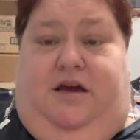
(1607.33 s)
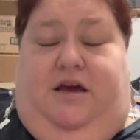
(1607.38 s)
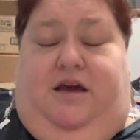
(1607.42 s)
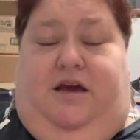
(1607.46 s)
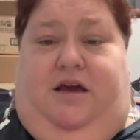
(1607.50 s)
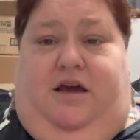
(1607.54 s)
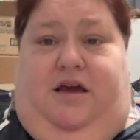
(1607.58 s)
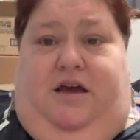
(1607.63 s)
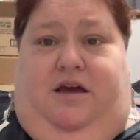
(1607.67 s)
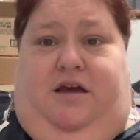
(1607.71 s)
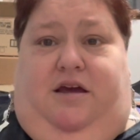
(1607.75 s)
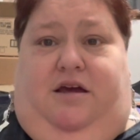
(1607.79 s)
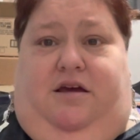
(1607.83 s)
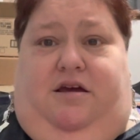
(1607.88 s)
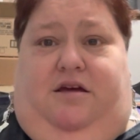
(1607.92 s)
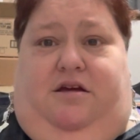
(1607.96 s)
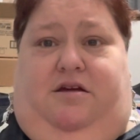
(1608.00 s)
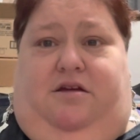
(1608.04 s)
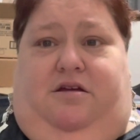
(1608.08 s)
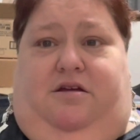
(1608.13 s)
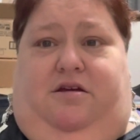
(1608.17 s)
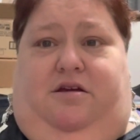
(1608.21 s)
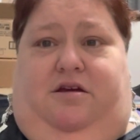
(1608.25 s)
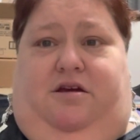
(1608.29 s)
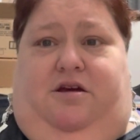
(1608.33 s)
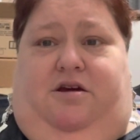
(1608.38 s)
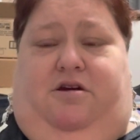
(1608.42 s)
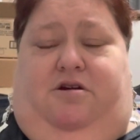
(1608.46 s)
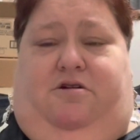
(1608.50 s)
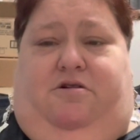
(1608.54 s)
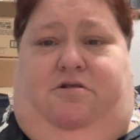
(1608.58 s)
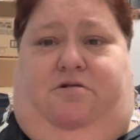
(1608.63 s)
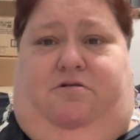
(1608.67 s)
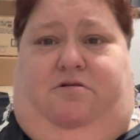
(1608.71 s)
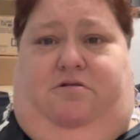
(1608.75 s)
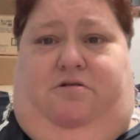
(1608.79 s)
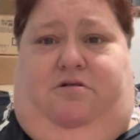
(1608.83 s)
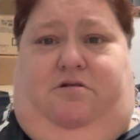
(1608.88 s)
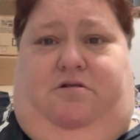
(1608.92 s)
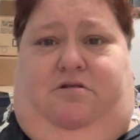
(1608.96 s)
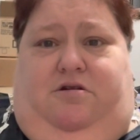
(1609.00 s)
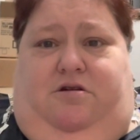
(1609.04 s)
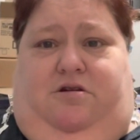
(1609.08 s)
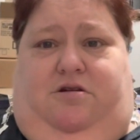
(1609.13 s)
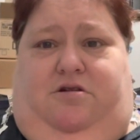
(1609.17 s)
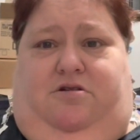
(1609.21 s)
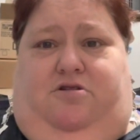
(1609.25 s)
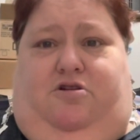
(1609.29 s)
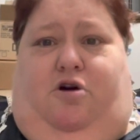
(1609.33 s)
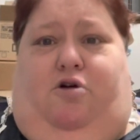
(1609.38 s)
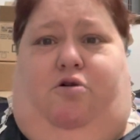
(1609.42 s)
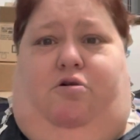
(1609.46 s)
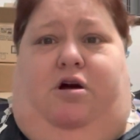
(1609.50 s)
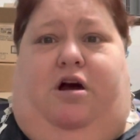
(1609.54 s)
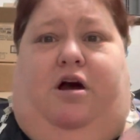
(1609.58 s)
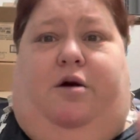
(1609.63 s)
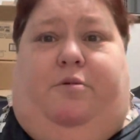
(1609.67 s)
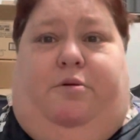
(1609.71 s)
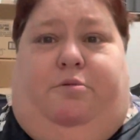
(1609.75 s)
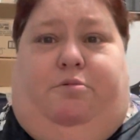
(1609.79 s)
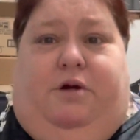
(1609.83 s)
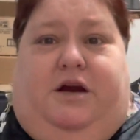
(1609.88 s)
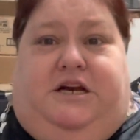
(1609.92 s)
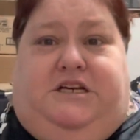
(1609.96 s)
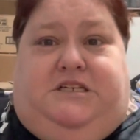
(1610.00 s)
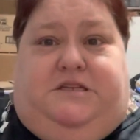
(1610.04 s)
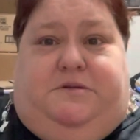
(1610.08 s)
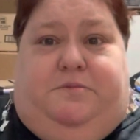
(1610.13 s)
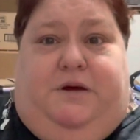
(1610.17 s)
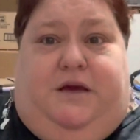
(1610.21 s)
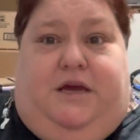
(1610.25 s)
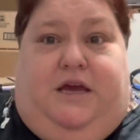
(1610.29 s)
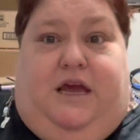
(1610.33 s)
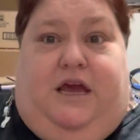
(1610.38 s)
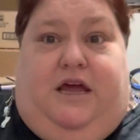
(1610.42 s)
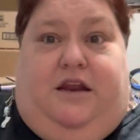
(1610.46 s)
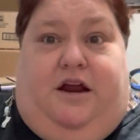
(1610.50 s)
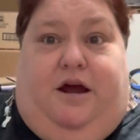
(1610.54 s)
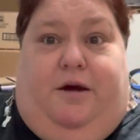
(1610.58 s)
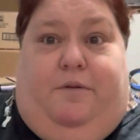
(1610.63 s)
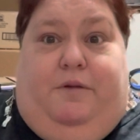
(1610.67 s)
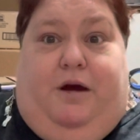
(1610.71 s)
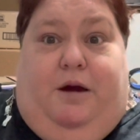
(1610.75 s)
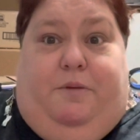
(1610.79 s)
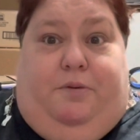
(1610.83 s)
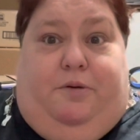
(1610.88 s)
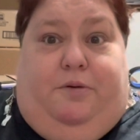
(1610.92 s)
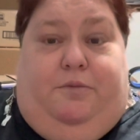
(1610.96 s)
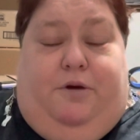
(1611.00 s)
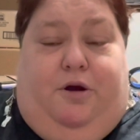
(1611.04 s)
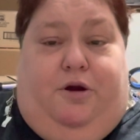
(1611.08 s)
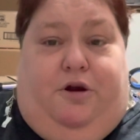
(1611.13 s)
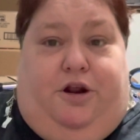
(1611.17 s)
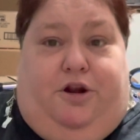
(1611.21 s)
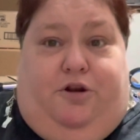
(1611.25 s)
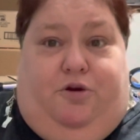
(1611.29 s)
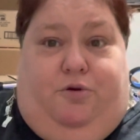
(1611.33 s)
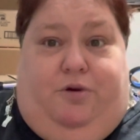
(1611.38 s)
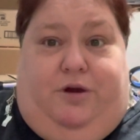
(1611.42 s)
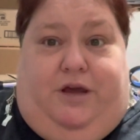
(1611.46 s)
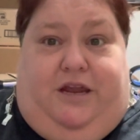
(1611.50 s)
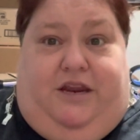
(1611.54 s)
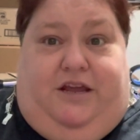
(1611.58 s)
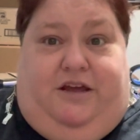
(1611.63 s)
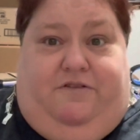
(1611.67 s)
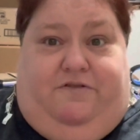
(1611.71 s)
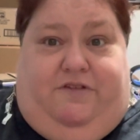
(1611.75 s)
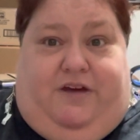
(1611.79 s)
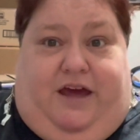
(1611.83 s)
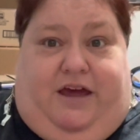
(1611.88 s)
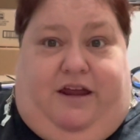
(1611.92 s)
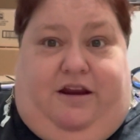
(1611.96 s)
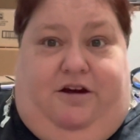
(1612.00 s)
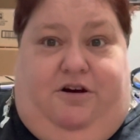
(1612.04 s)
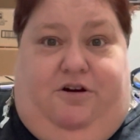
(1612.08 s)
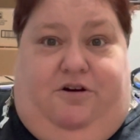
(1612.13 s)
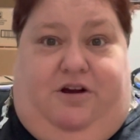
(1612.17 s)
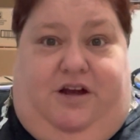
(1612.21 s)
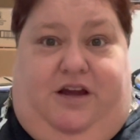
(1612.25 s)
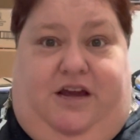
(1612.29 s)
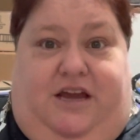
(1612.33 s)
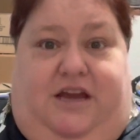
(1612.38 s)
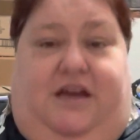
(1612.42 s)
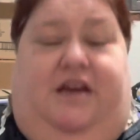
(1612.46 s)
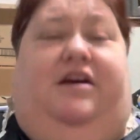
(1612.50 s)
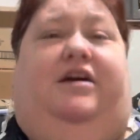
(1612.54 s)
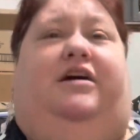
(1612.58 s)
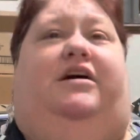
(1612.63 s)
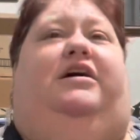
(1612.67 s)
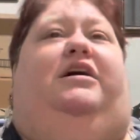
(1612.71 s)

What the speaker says: And, don't come arrest me, and I'm not promoting doing any of that, okay?